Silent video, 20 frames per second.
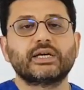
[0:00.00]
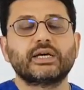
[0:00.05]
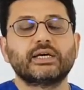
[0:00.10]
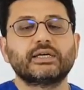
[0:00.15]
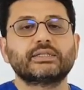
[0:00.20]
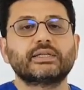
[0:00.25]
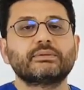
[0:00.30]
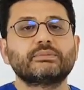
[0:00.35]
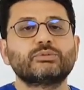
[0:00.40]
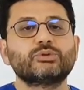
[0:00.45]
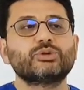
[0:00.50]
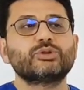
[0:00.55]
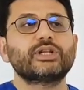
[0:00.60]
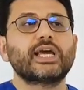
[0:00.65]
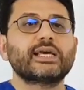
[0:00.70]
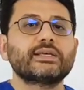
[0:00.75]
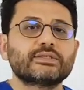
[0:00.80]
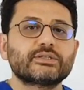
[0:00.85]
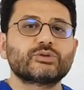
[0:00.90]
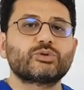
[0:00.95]
Of
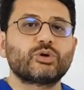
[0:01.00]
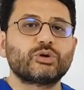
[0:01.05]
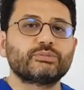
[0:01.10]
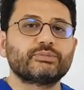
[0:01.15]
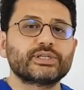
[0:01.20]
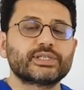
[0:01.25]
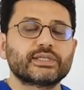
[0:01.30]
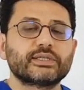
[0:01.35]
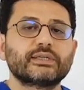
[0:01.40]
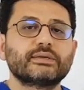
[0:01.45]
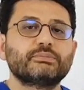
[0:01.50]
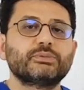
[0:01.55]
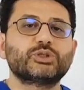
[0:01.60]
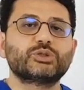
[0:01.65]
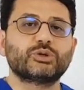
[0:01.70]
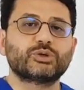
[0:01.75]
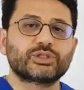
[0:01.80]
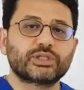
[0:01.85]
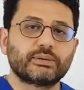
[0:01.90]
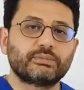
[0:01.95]
course, there are many reasons
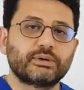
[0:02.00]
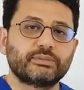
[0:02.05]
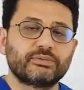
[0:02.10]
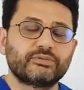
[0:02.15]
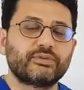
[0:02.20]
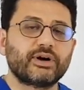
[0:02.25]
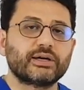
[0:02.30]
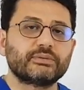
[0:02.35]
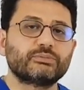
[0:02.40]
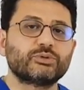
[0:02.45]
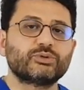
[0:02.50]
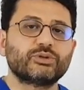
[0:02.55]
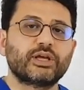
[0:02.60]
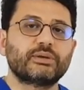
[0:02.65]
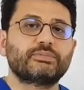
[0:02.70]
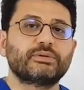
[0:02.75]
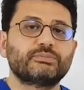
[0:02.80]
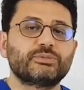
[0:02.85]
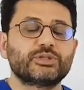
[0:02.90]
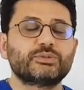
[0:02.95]
why this happens most
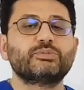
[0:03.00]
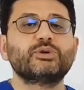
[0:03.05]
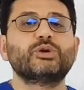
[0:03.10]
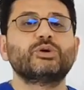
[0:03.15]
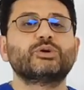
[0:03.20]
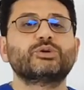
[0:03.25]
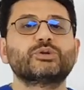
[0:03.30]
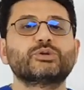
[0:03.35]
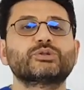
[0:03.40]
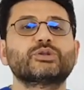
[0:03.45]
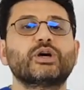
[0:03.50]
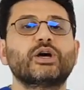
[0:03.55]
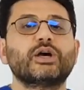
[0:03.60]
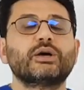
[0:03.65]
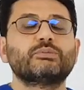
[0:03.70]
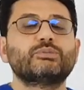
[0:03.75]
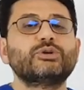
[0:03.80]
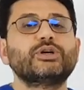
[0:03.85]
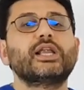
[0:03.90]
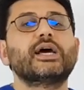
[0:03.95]
often. We all know
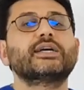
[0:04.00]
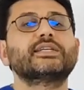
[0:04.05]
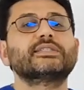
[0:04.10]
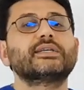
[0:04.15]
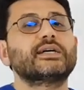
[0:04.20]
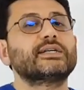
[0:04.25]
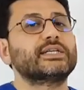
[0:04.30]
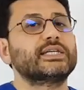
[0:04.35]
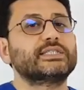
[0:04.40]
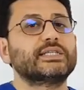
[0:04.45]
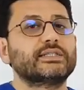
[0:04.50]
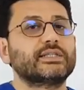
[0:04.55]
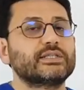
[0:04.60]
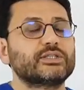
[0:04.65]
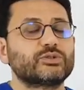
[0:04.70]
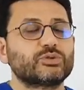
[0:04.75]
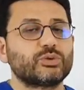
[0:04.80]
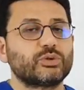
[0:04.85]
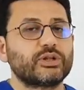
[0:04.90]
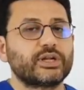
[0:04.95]
this. These
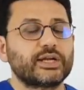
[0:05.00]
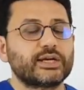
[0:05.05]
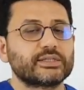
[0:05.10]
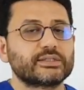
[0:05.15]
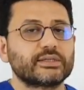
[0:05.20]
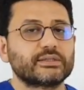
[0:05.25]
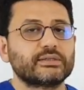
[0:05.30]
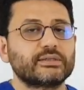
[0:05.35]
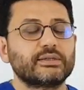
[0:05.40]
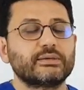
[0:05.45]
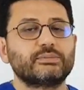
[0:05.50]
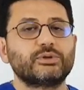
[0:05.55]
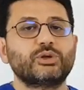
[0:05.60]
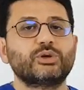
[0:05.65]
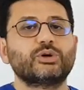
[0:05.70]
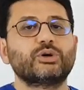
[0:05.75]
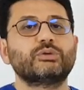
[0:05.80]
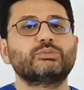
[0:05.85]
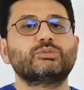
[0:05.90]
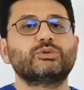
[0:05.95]
medicines can be sold
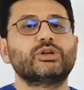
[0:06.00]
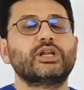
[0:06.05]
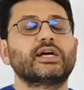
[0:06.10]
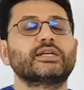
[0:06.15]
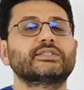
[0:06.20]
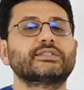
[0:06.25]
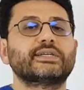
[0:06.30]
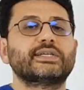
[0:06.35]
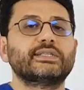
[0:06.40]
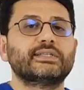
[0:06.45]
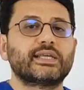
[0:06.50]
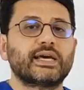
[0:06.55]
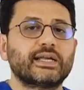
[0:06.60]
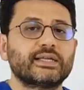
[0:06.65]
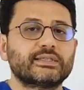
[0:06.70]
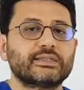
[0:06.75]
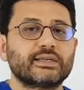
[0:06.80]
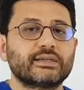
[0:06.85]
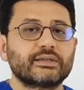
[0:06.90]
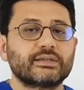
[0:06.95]
without a prescription.
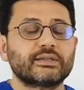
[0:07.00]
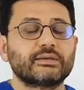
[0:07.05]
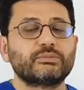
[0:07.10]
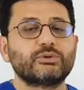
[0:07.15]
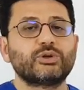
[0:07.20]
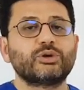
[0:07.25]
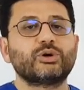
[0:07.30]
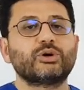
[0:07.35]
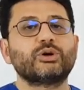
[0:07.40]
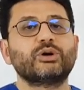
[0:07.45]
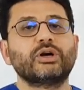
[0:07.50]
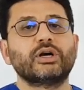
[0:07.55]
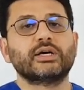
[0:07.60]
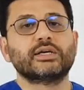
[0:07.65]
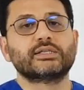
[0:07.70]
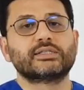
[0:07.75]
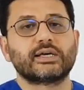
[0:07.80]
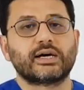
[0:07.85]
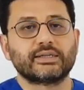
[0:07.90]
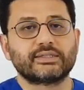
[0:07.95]
These medicines can be
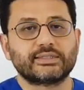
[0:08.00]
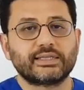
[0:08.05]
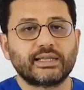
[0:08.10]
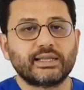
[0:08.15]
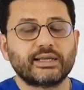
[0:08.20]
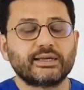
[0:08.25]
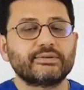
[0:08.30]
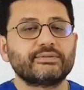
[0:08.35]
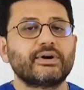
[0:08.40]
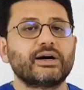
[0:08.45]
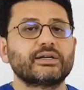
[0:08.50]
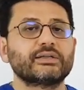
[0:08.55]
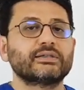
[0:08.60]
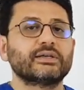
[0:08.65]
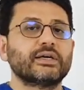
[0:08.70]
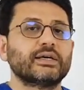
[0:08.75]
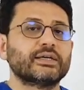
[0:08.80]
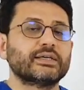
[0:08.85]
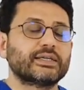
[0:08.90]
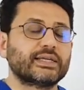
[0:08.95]
bought on the internet.
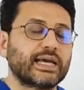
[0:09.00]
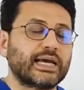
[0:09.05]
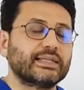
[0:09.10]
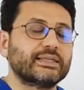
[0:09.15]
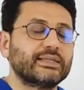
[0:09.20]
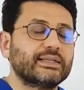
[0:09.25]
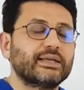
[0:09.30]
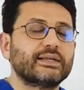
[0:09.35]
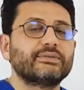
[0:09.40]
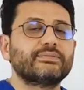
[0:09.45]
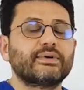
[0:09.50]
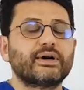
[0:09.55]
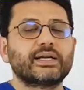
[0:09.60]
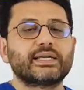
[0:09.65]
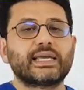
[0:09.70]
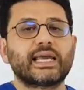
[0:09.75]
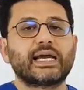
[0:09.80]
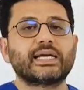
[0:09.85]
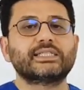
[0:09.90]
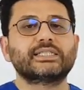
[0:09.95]
There are fakes. They
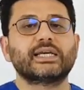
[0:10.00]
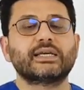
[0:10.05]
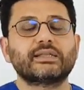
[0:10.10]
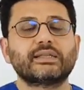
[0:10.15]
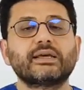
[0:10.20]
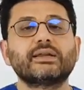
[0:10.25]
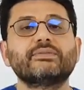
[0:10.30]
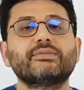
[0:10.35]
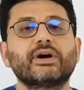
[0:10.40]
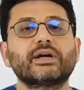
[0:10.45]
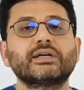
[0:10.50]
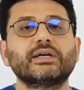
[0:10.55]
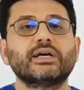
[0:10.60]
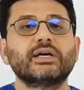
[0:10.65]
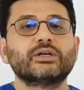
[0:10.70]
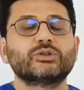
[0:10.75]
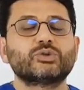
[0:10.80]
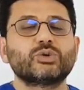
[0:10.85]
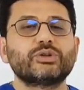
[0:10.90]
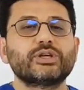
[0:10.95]
have their own. They
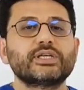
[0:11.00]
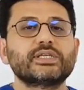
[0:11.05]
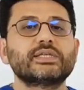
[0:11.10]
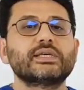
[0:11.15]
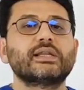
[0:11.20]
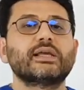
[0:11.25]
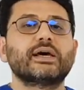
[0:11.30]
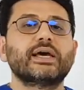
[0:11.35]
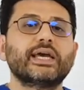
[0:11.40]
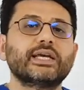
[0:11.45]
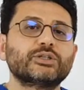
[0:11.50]
have real ones.